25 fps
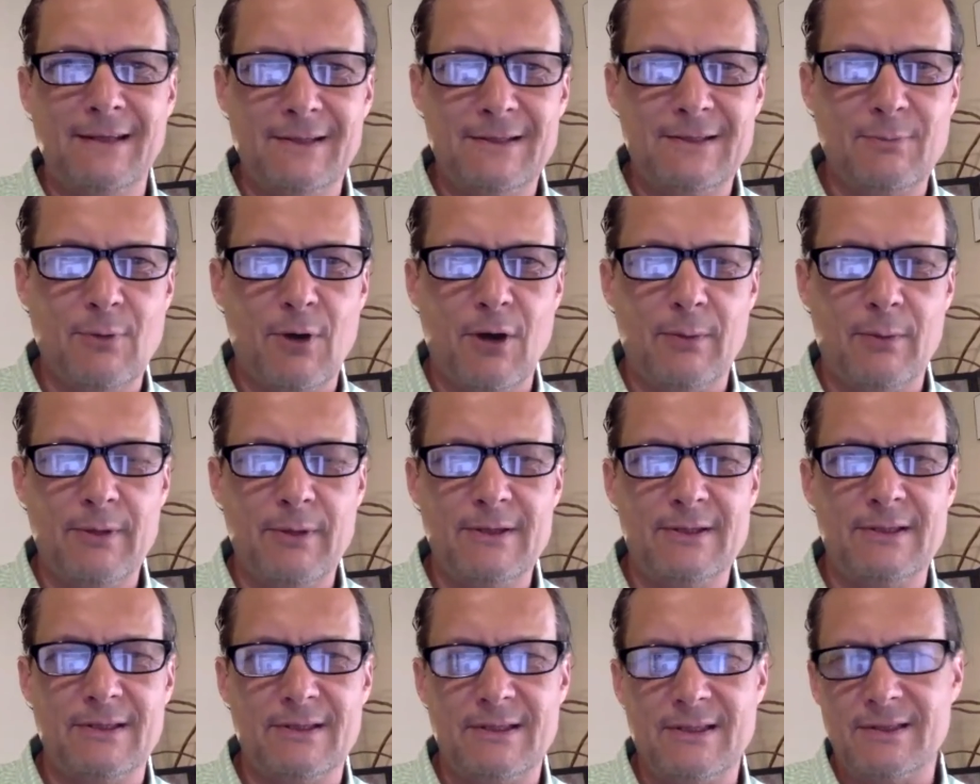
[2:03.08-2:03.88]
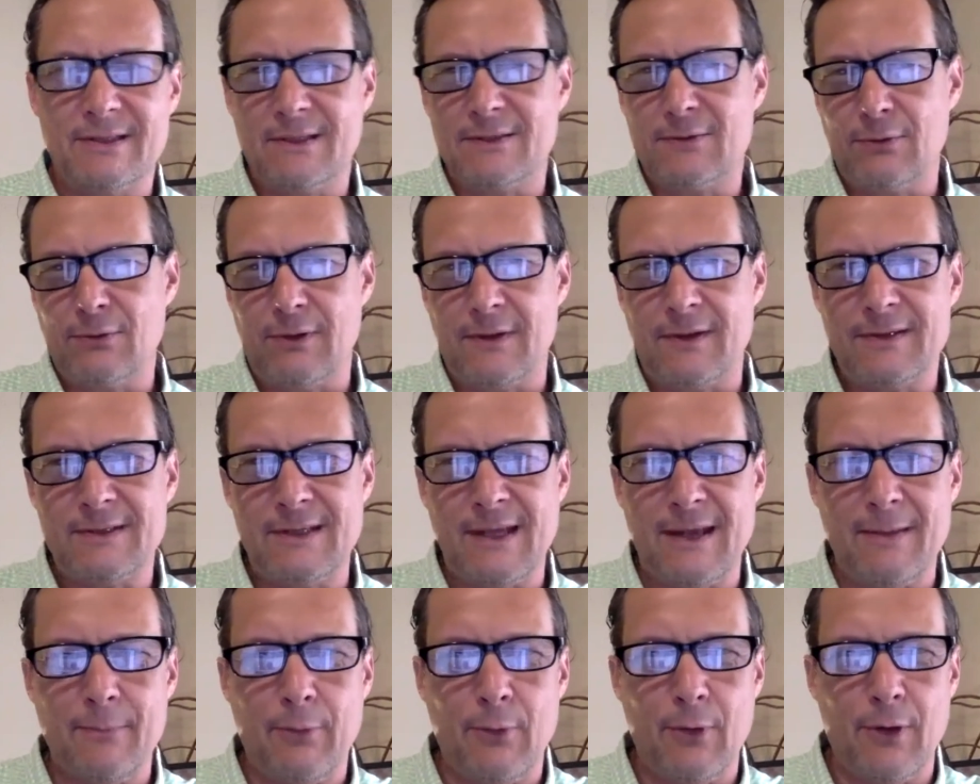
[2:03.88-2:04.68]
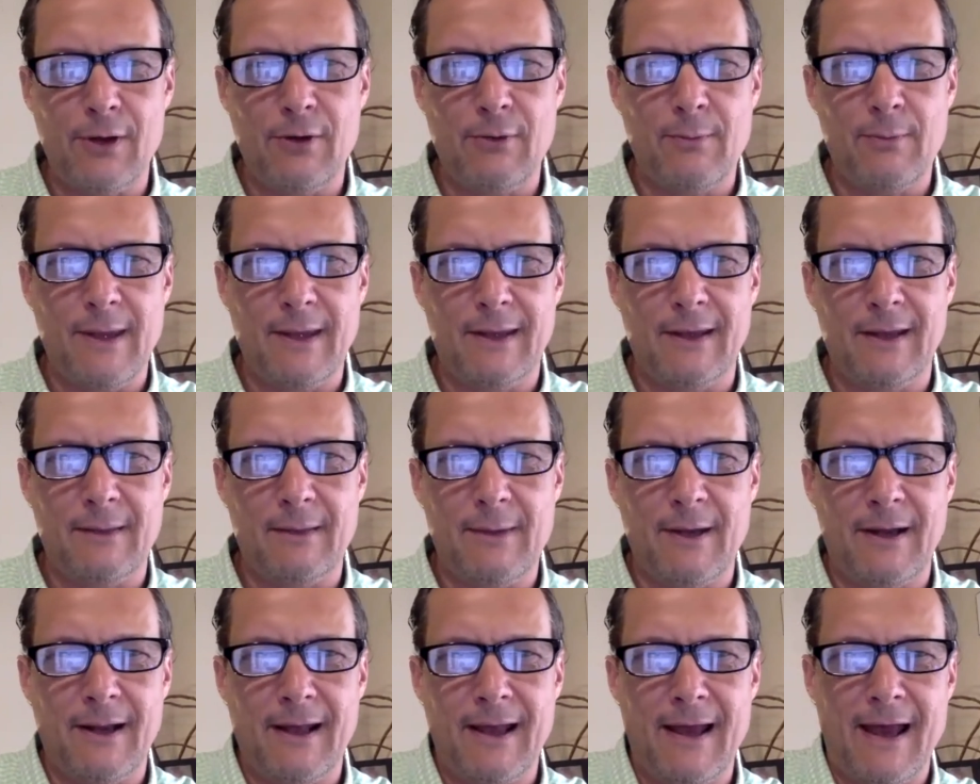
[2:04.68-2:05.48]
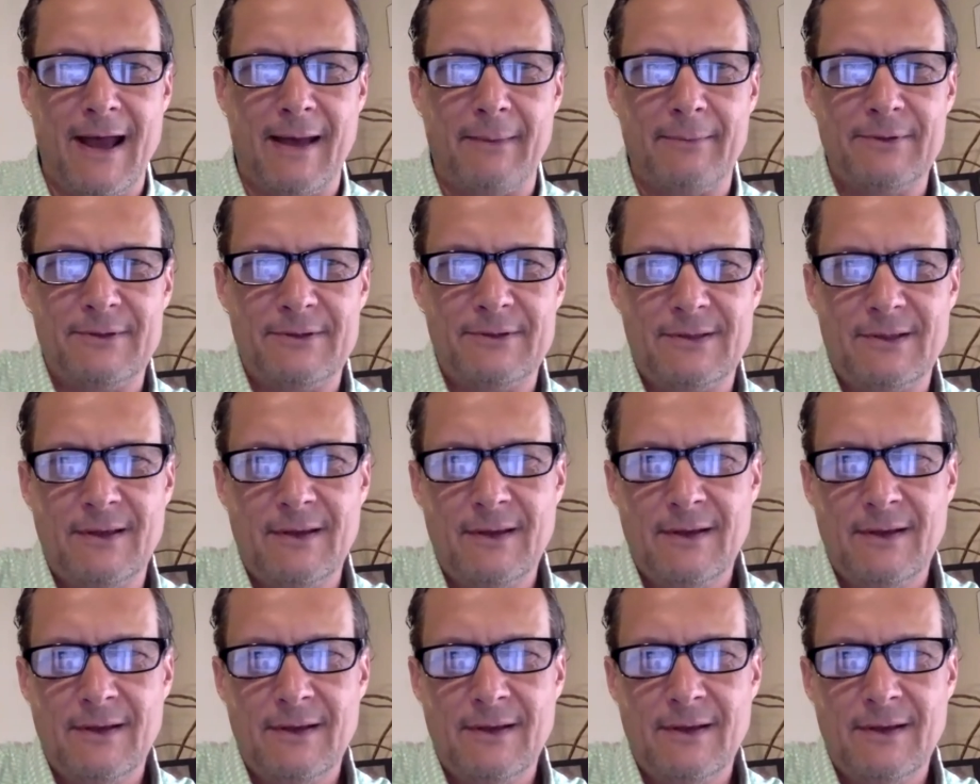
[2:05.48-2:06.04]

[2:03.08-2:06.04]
at small businesses? It's sort of the same point you're making about apps.